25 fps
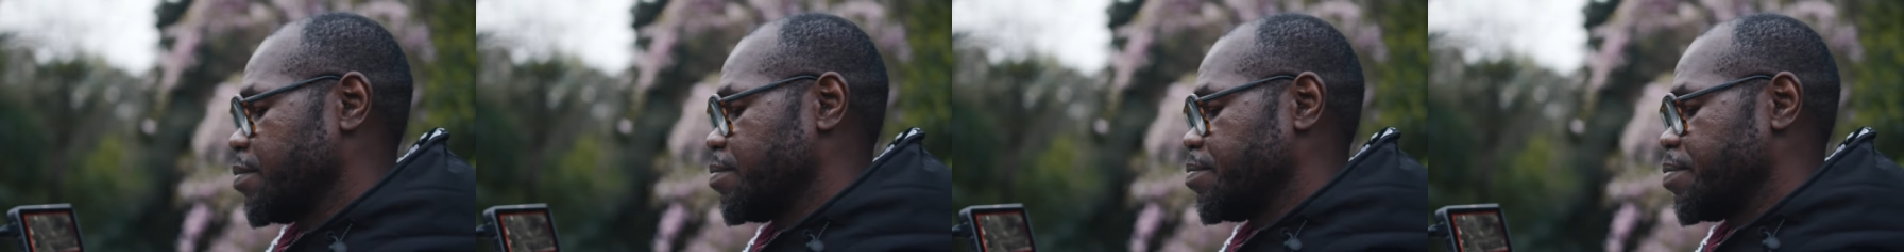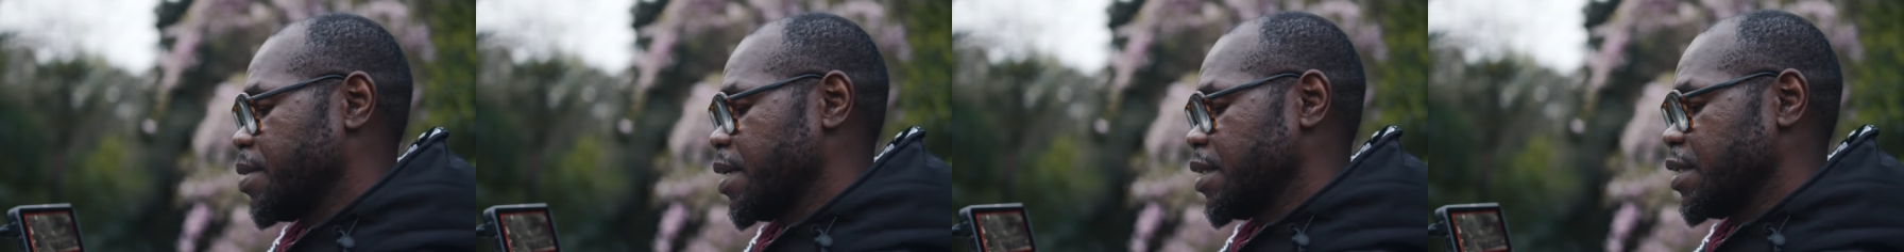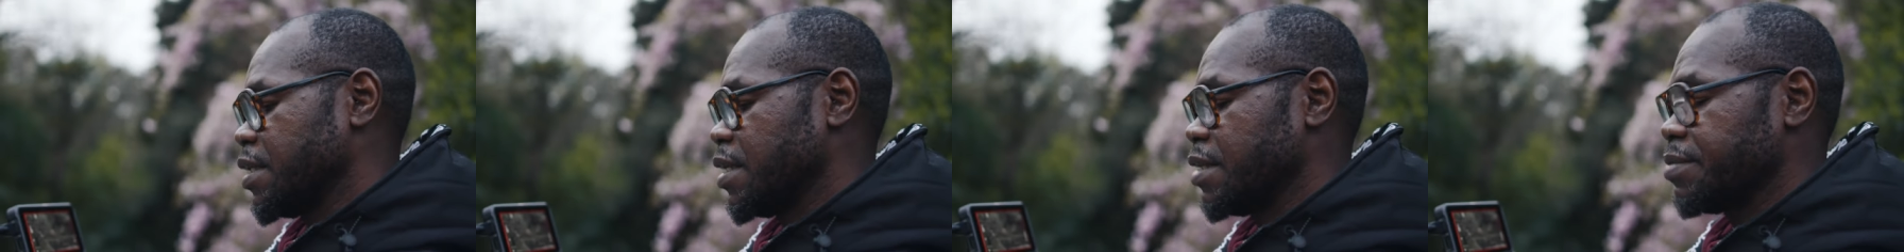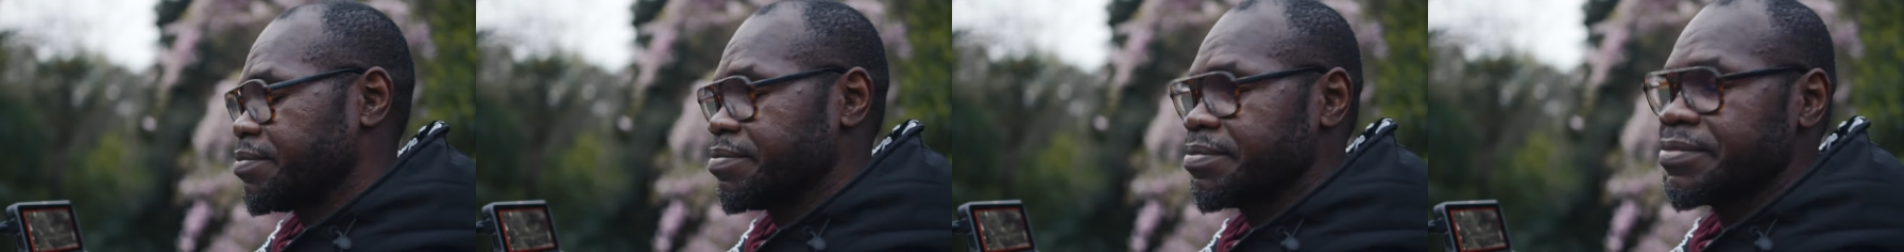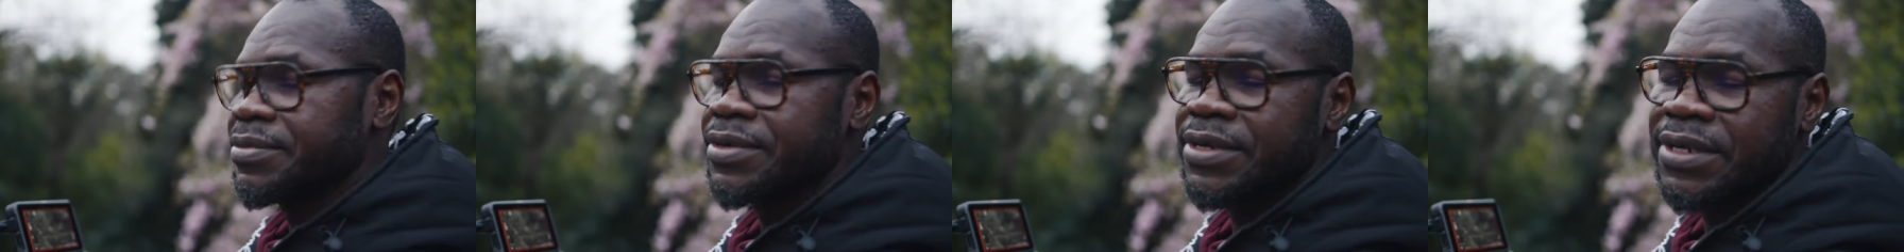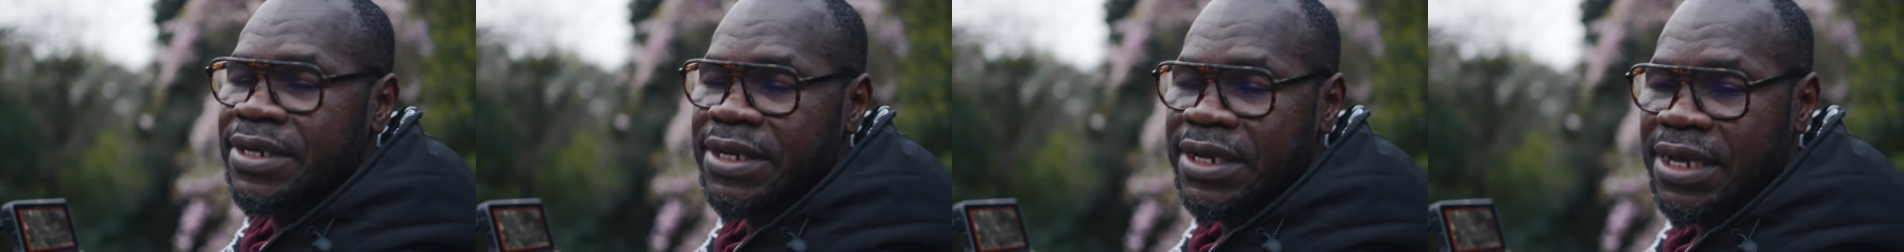But um,
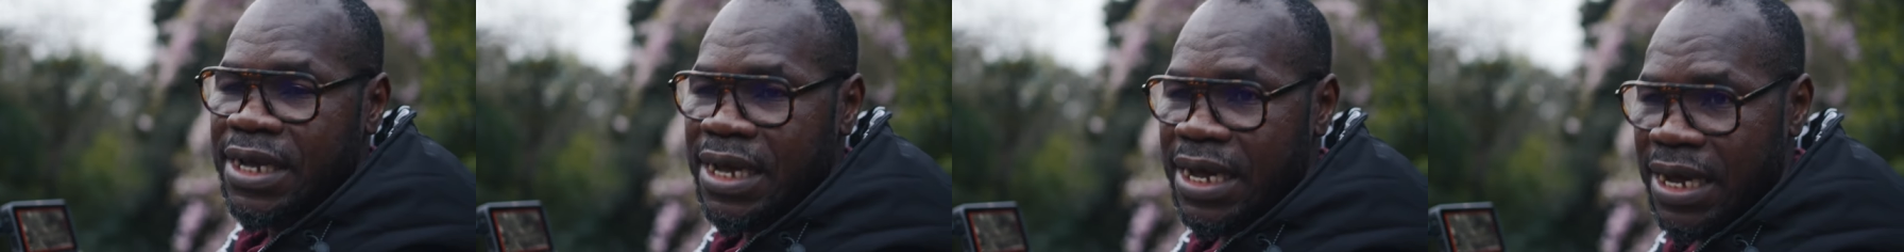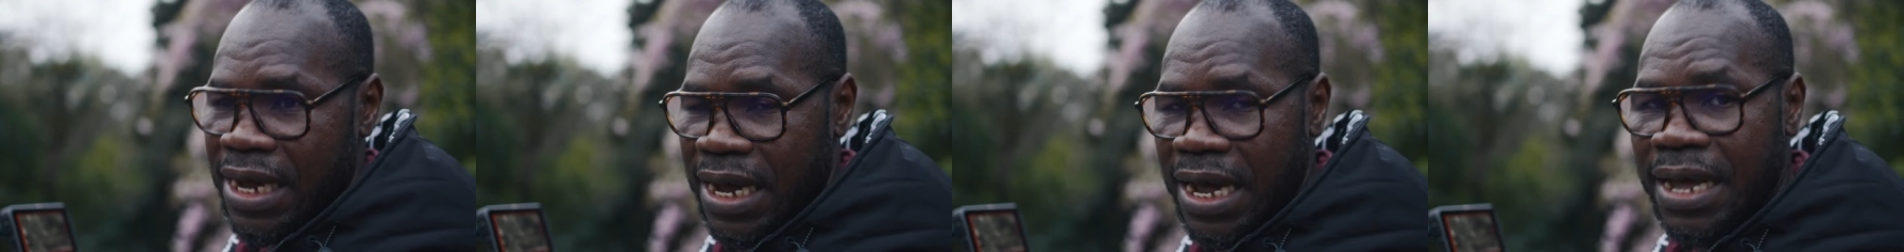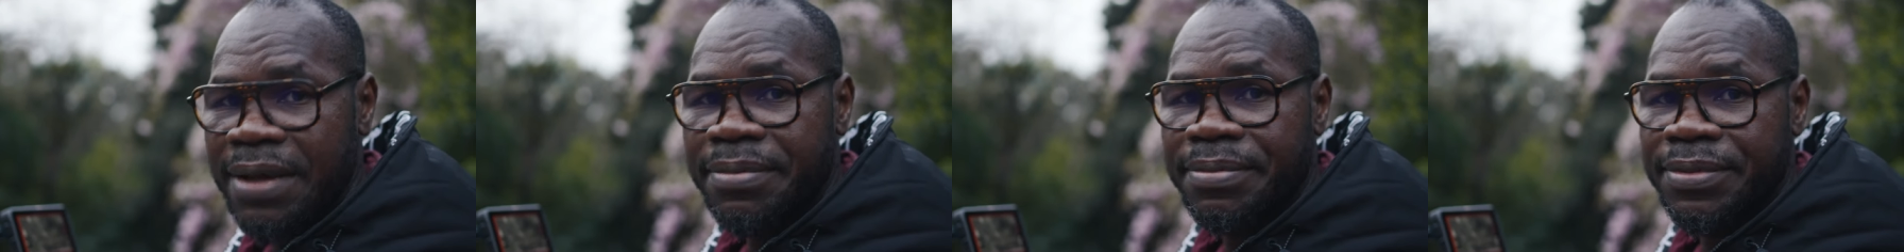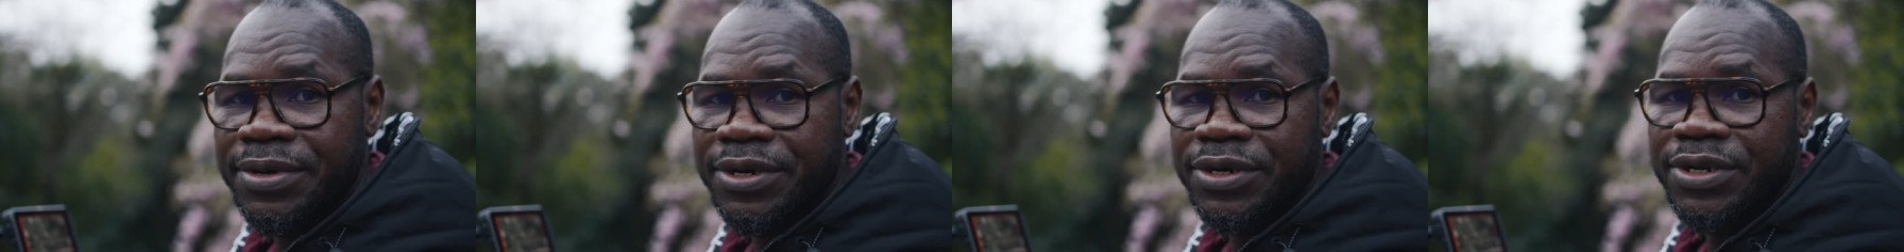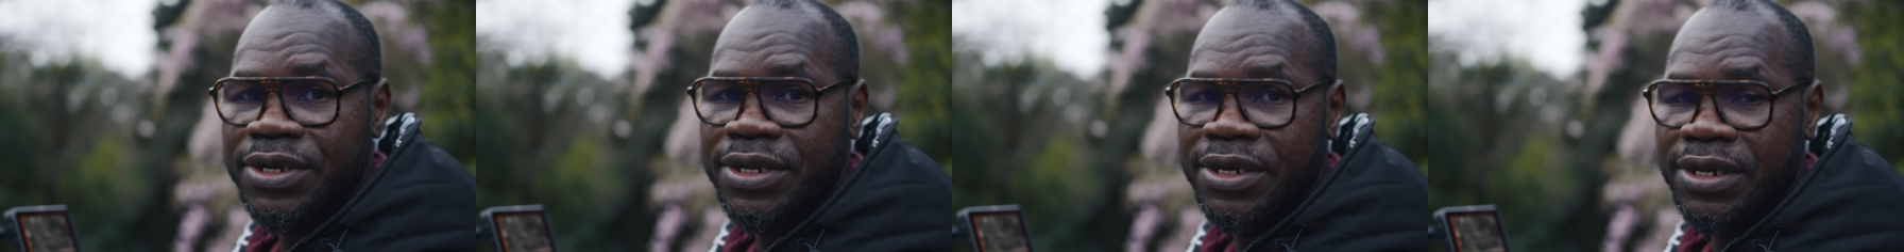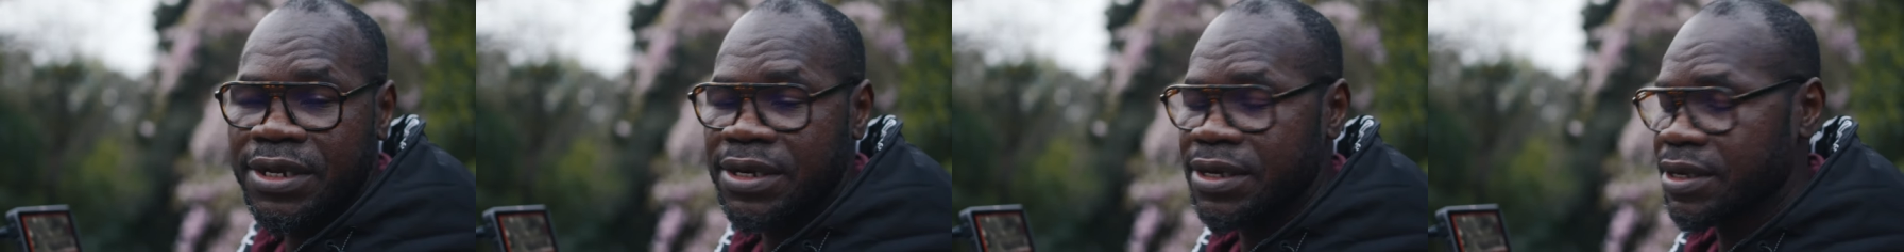I am
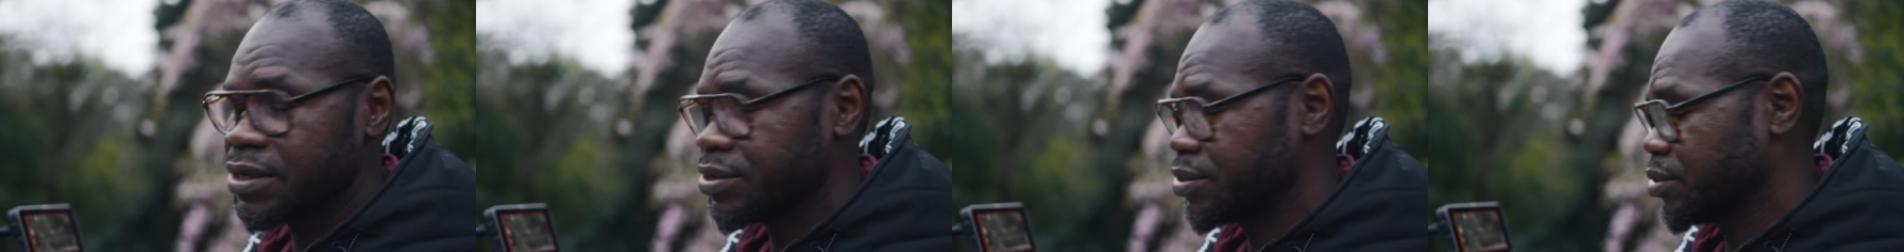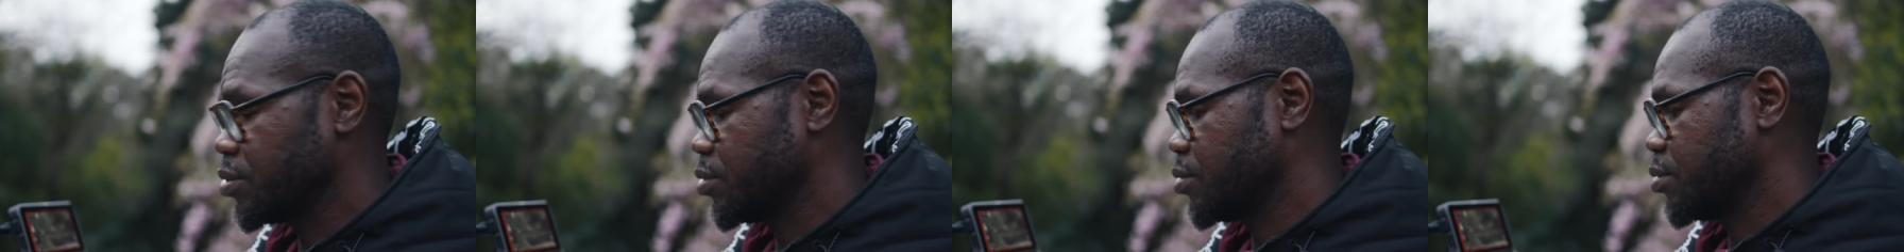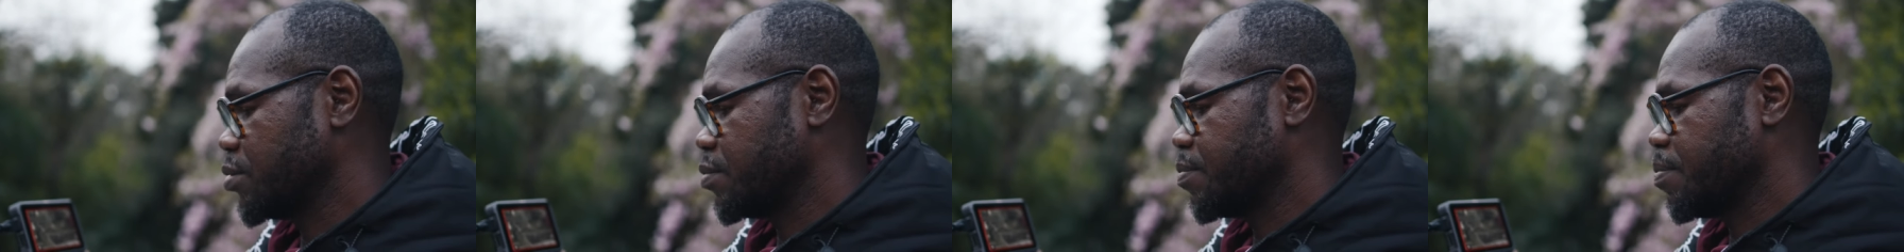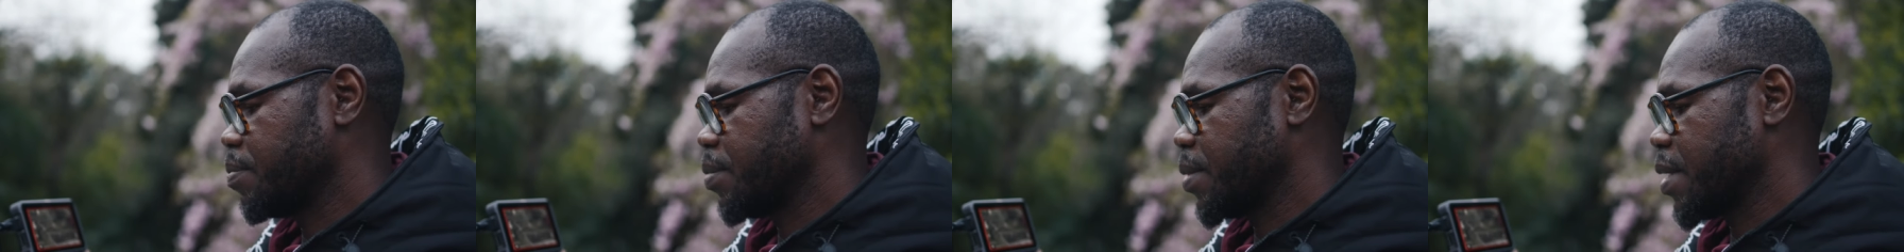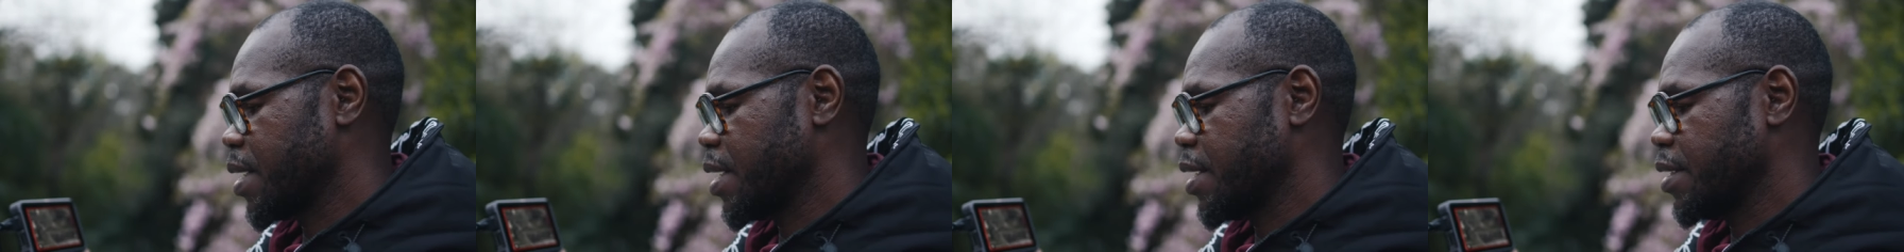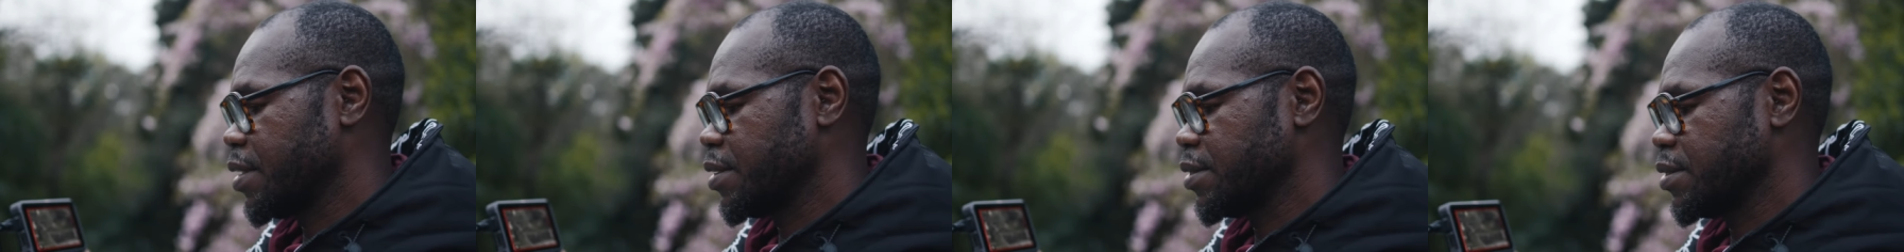really
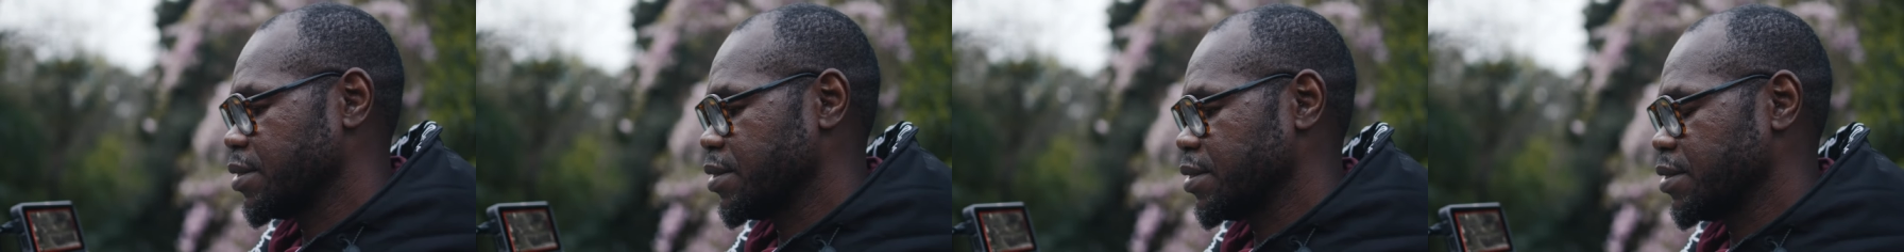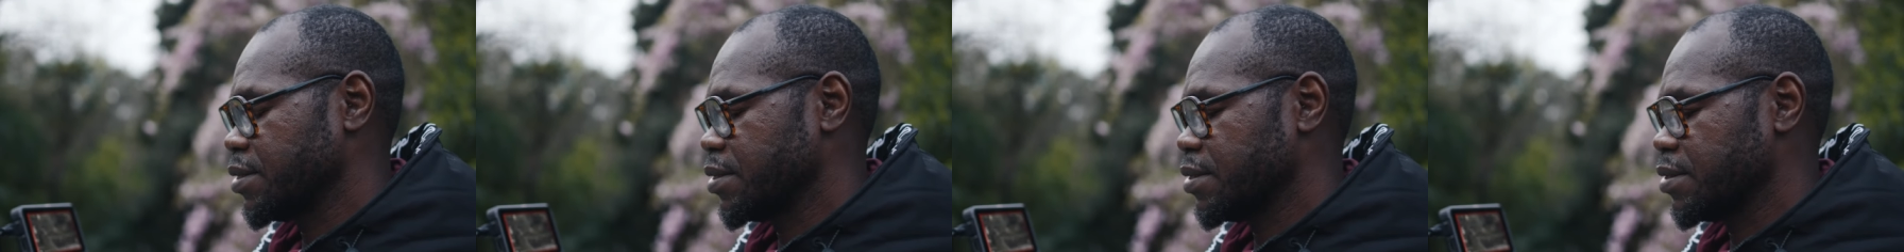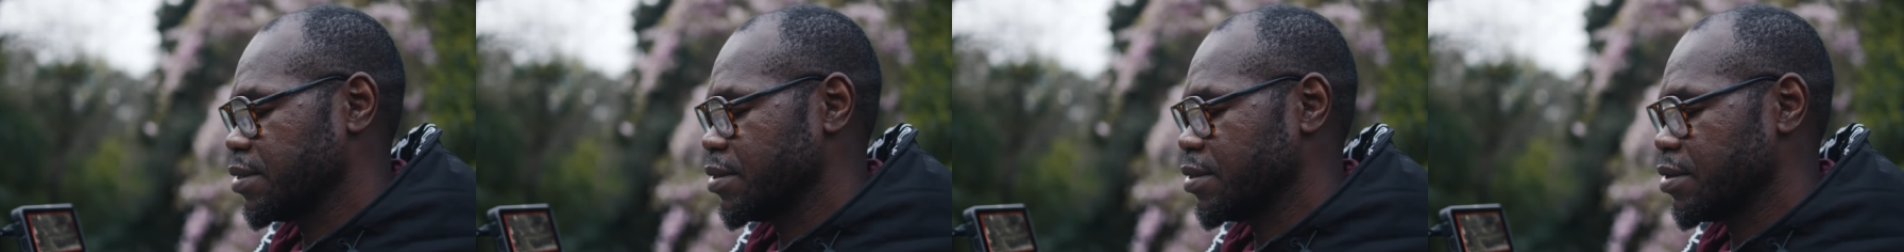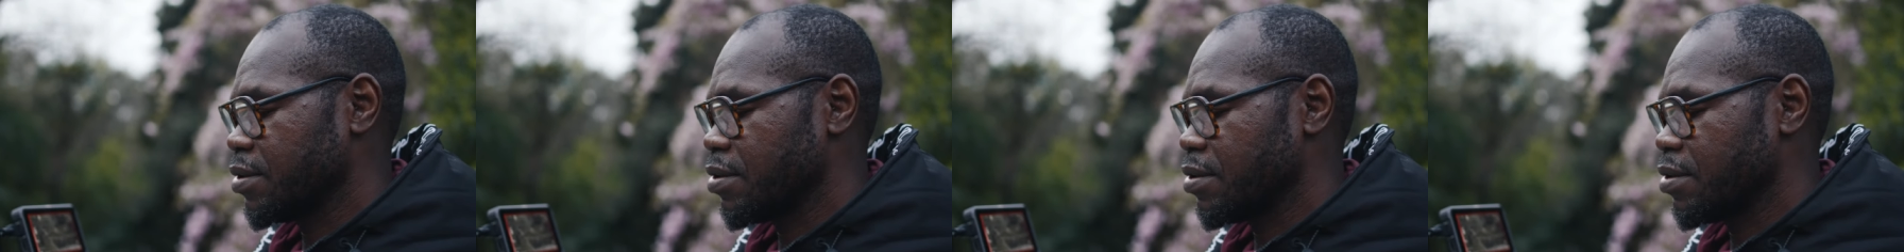surprised